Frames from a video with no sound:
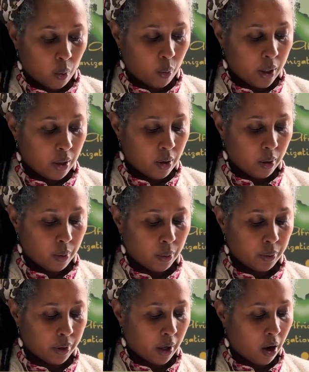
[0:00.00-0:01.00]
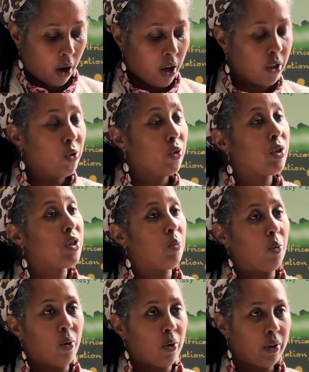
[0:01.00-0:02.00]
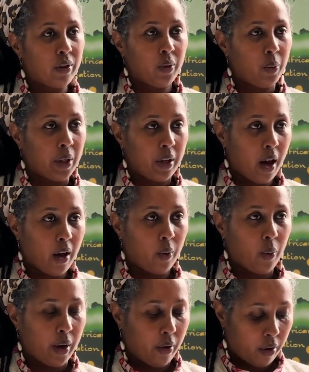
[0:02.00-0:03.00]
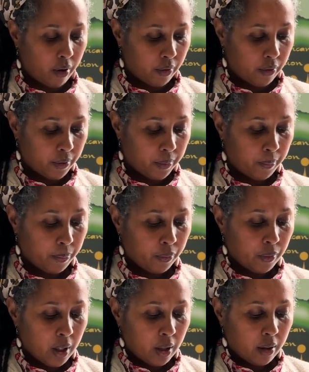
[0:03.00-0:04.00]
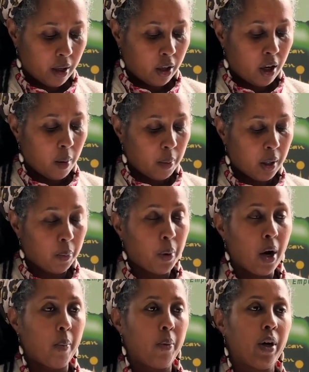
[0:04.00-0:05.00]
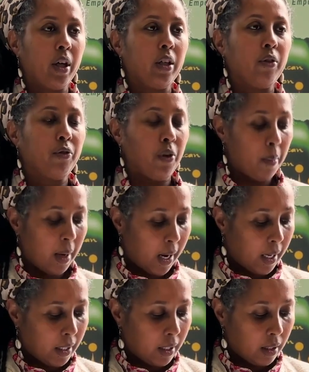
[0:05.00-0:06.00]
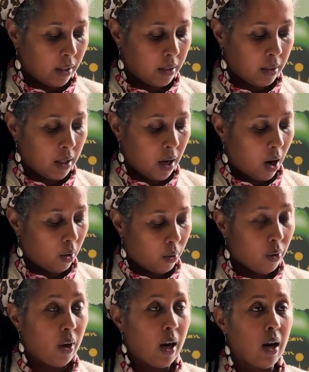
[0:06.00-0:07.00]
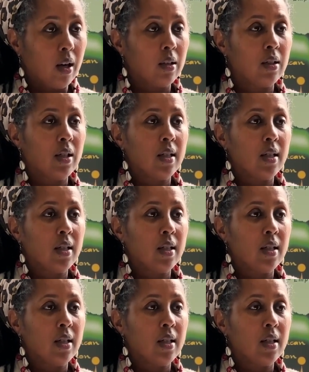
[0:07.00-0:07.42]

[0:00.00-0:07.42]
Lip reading: We know there are hundreds more that we are not aware of. They're coming primarily from Haiti, Angola,